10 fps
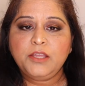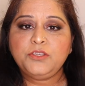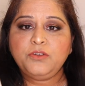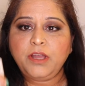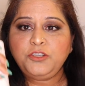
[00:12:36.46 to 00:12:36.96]

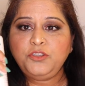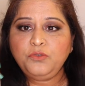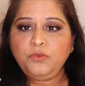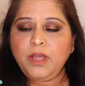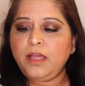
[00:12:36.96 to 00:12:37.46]
So I
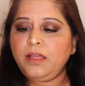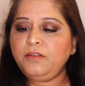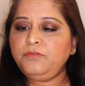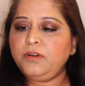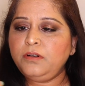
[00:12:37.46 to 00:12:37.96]
do
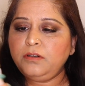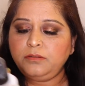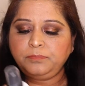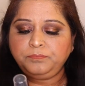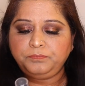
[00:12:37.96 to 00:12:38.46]
have a